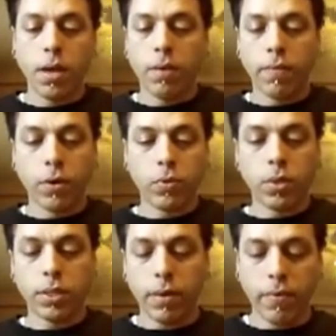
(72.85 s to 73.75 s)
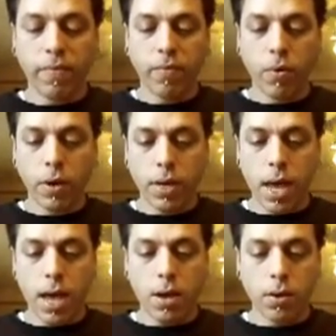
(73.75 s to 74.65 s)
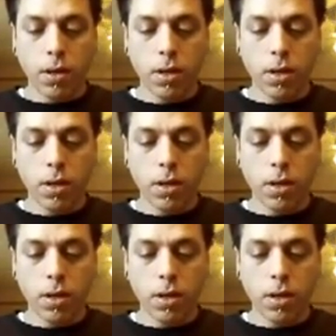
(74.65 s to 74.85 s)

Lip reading: First ones that we've broken down.